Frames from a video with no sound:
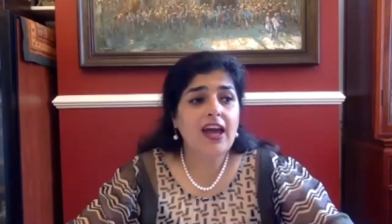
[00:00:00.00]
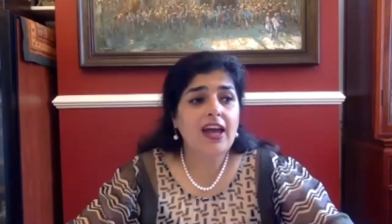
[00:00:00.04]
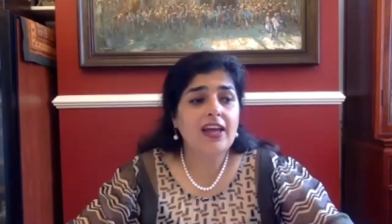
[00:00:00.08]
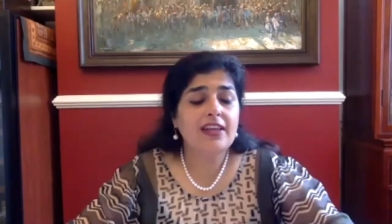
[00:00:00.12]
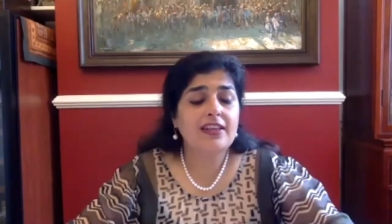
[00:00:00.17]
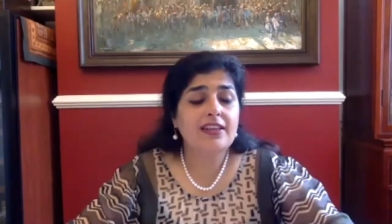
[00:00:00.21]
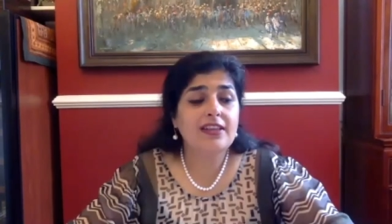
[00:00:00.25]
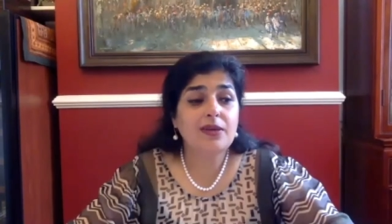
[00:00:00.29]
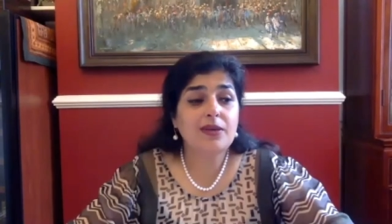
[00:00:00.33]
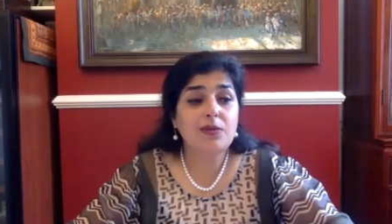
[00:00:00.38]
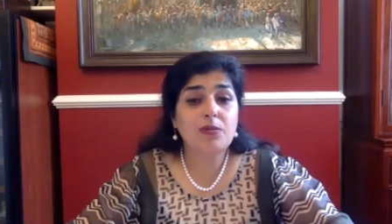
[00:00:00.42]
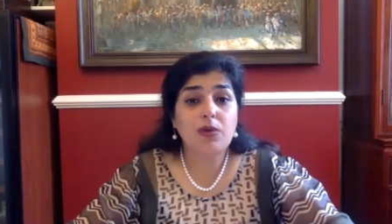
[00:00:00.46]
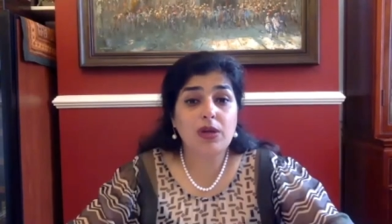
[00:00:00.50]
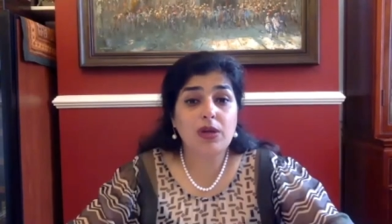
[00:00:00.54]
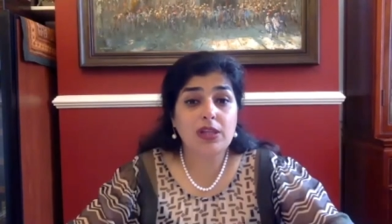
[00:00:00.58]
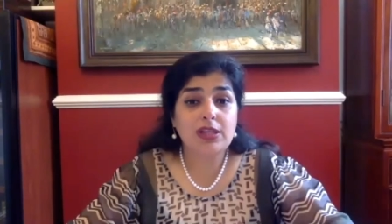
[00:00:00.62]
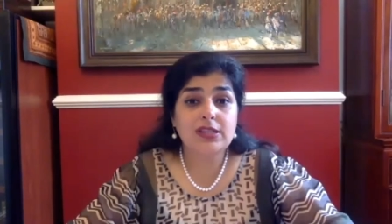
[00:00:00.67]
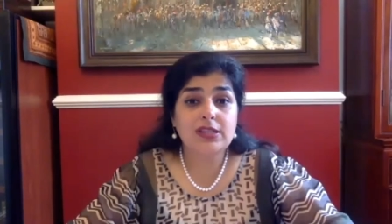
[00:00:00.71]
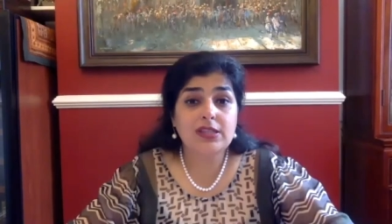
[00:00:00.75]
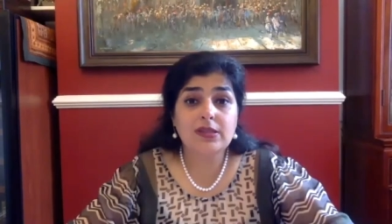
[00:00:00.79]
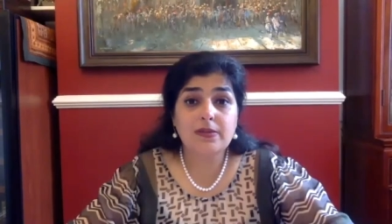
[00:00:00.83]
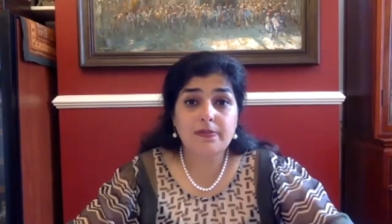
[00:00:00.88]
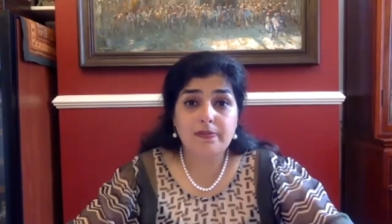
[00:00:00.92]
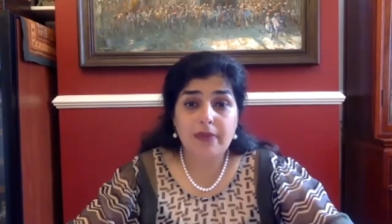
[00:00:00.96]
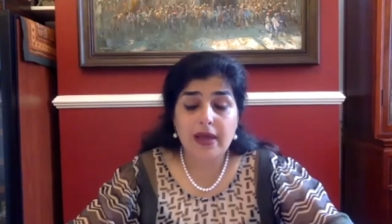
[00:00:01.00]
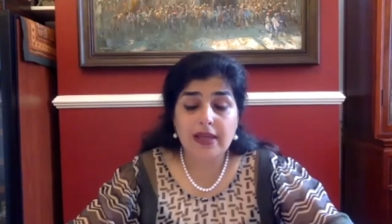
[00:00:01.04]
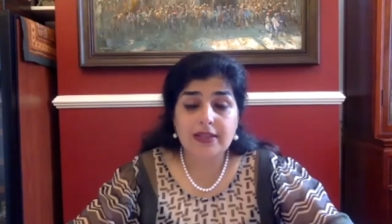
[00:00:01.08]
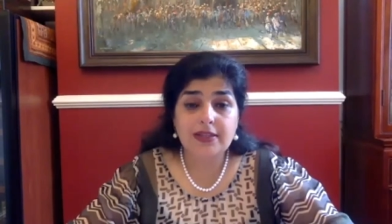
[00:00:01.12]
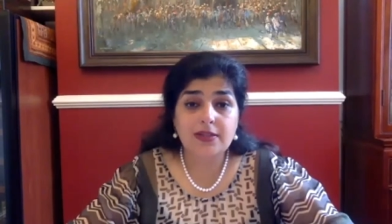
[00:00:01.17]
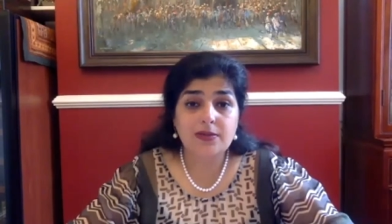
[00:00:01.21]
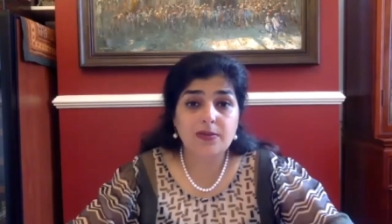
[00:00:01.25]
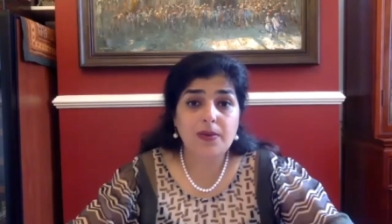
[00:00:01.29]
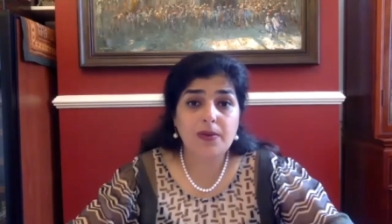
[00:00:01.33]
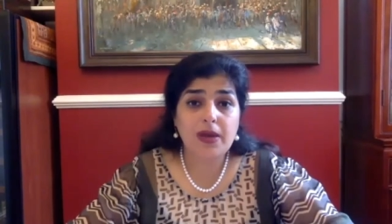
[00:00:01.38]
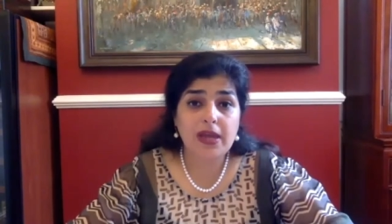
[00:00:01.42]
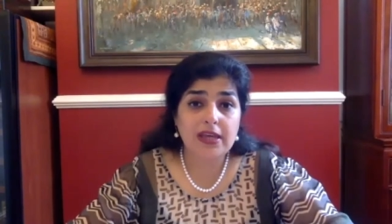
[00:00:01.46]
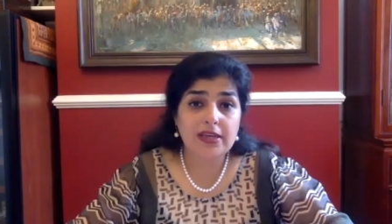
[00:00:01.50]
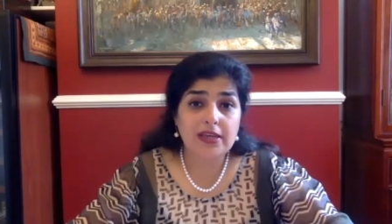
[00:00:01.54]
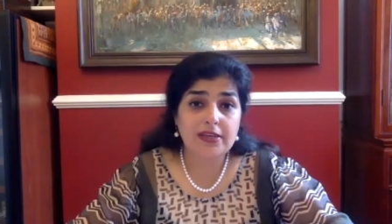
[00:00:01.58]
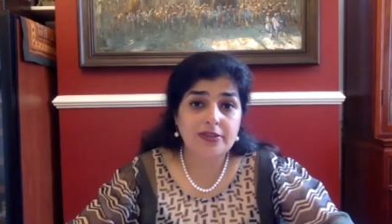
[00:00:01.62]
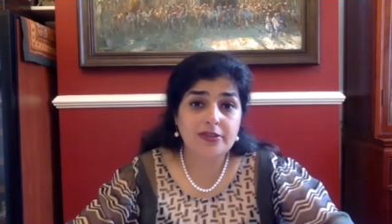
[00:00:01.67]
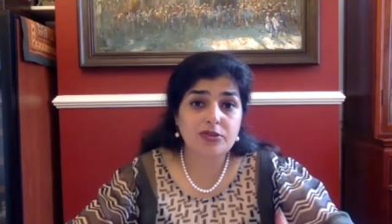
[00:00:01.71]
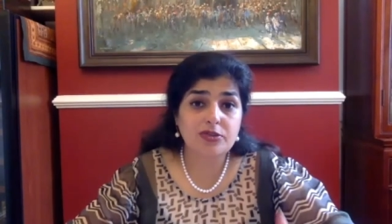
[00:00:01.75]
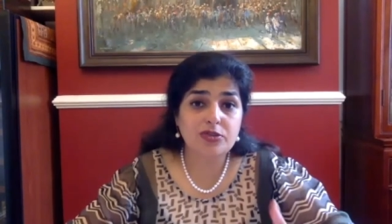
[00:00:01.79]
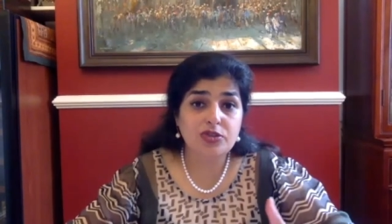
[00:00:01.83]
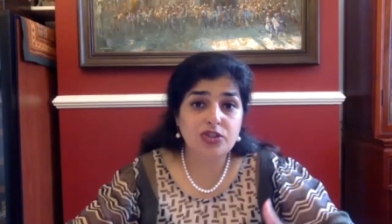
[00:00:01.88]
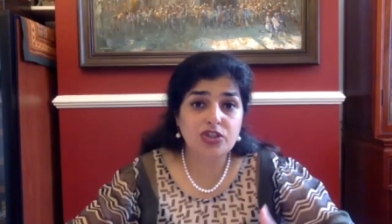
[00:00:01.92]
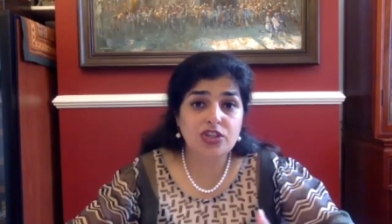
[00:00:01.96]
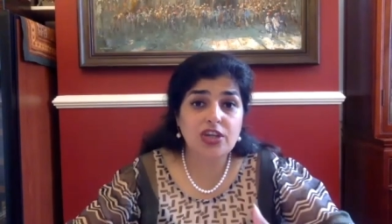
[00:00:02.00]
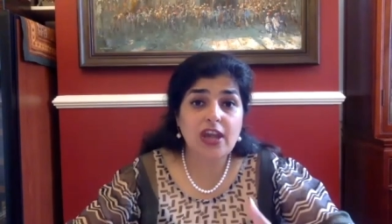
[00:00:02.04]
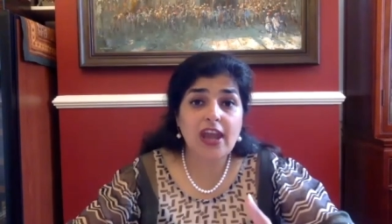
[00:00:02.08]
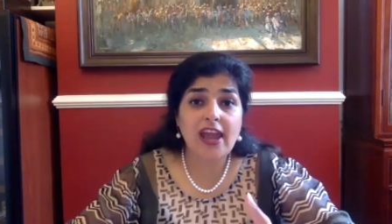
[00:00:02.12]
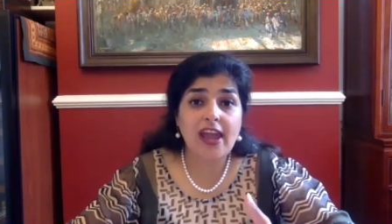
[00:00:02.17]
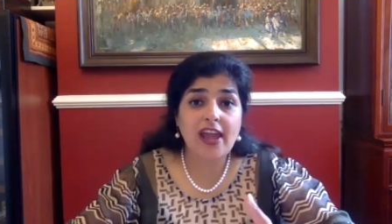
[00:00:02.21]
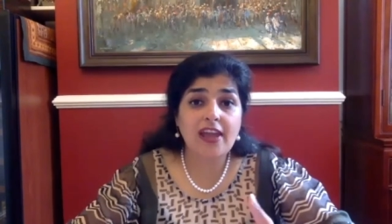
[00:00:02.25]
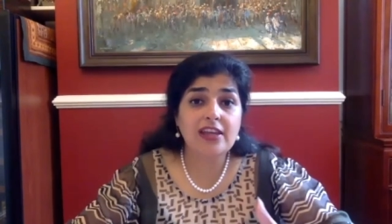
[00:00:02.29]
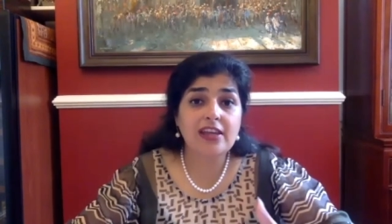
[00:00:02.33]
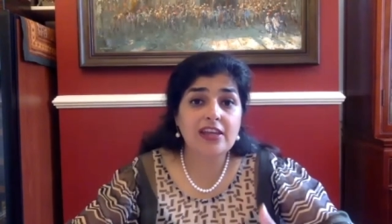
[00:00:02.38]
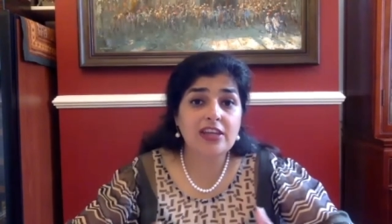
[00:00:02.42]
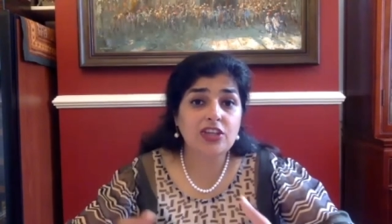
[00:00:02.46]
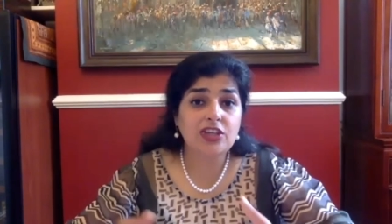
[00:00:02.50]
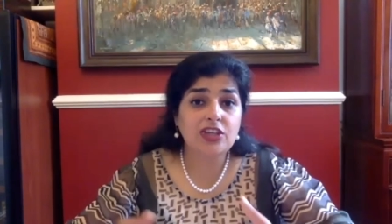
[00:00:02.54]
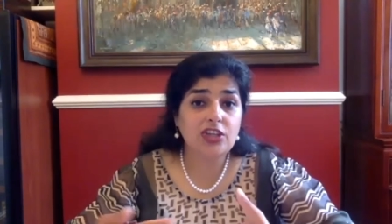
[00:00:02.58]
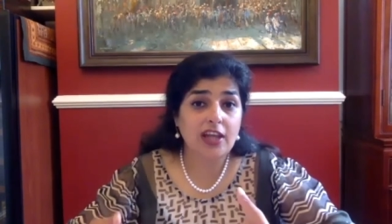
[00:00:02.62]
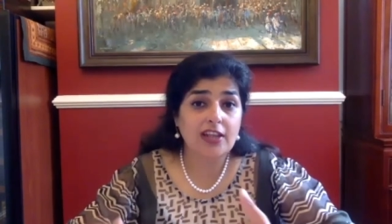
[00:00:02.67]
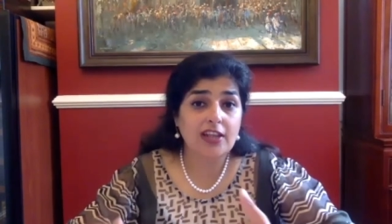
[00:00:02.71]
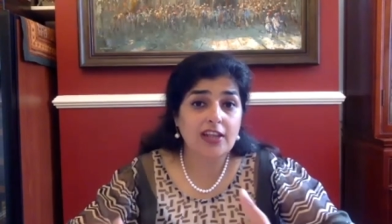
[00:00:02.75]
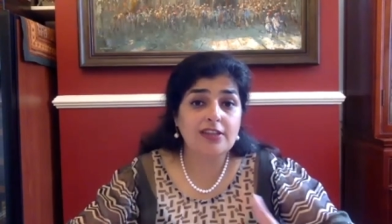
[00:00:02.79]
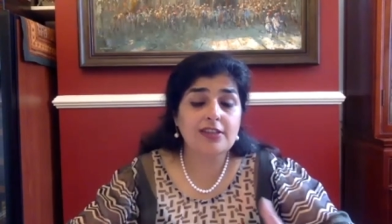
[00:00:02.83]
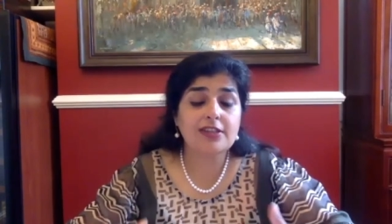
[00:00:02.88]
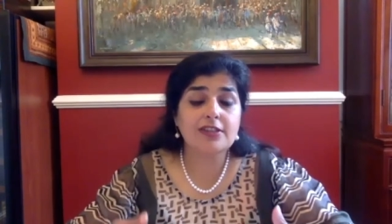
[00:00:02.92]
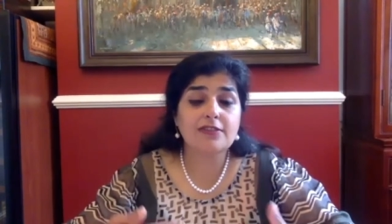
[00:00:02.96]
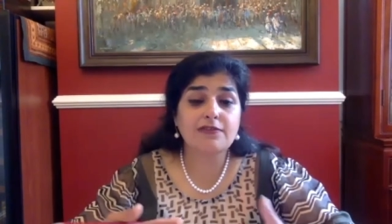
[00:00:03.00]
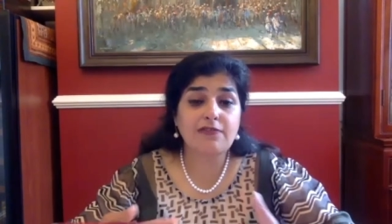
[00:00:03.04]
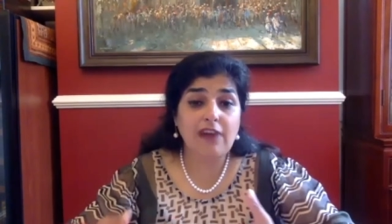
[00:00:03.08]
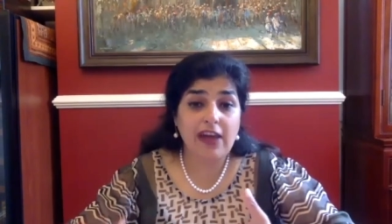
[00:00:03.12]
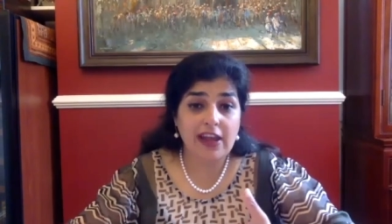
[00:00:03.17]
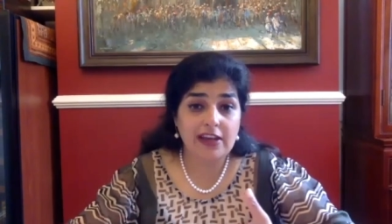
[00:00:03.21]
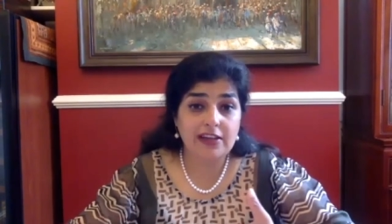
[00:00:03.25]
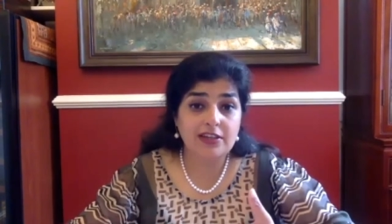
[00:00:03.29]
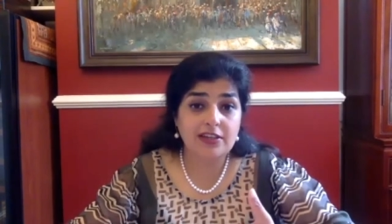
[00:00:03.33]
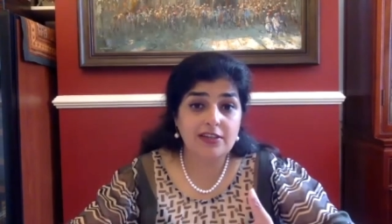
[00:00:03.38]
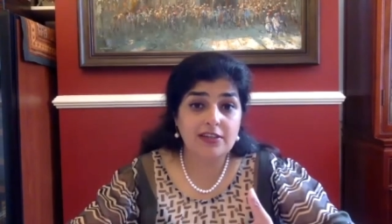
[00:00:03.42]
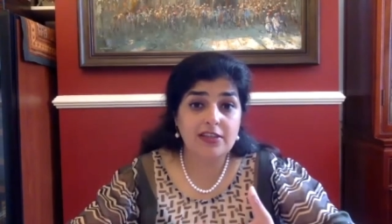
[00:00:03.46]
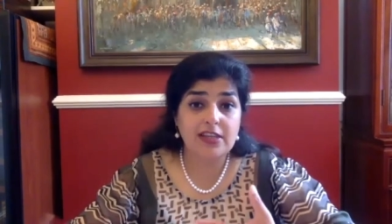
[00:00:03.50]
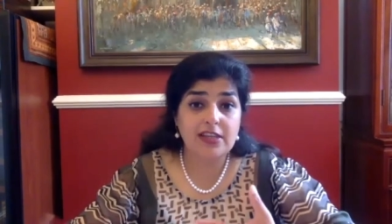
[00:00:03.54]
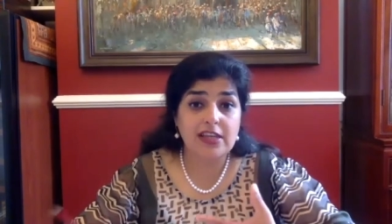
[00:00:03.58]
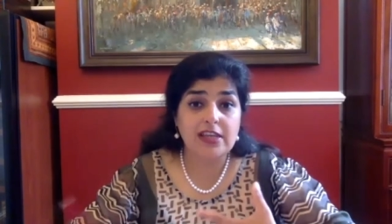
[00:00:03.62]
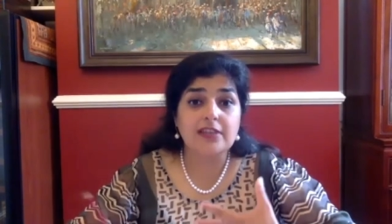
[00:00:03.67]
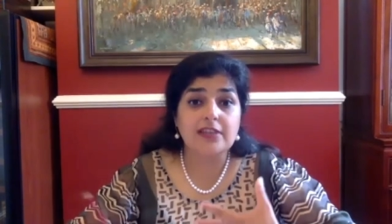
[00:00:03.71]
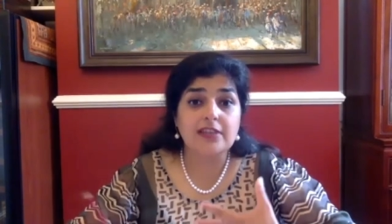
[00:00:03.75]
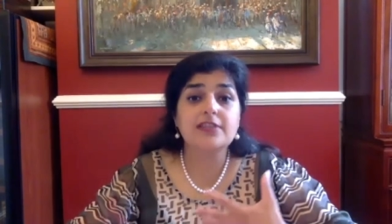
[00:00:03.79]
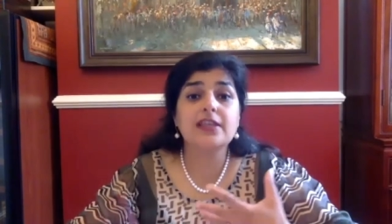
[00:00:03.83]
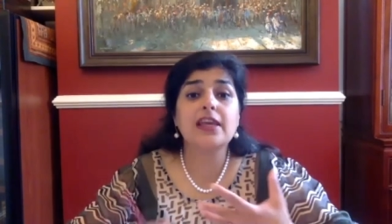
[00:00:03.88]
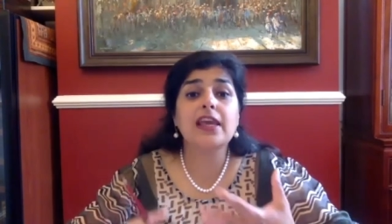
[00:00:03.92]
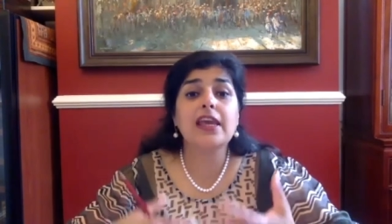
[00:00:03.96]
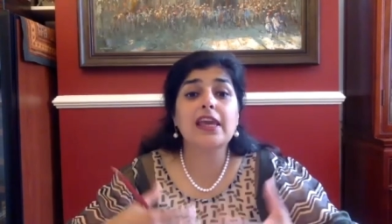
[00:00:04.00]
I think what's the best way is to share each other's fantasies